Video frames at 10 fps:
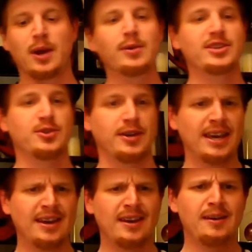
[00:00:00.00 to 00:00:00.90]
Why we enjoy
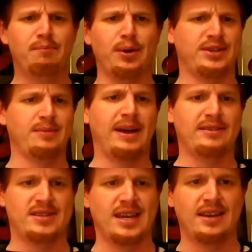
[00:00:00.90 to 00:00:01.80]
books
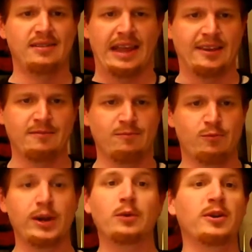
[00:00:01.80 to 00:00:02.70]
about uh, like
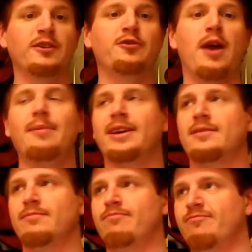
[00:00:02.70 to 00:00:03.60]
real world drama,
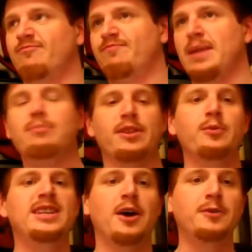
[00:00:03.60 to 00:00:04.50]
and people
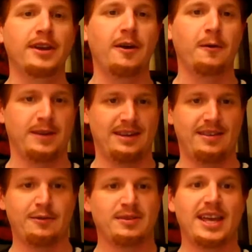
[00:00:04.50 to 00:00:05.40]
that we don't know, and
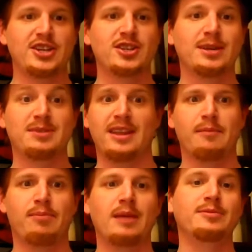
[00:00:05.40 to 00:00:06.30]
their relationships and
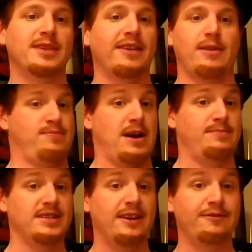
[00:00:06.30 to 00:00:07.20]
their problems. I've got
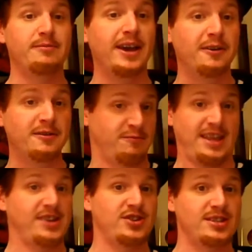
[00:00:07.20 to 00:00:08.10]
problems enough of my own,
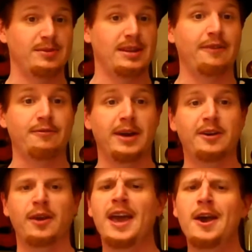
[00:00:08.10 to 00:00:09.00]
relationships enough of my
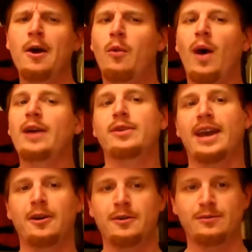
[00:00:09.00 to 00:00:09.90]
own. Why would
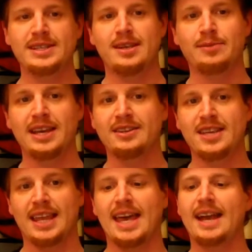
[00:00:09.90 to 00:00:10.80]
I go and read something else
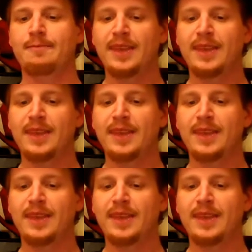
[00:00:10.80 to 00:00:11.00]
like that?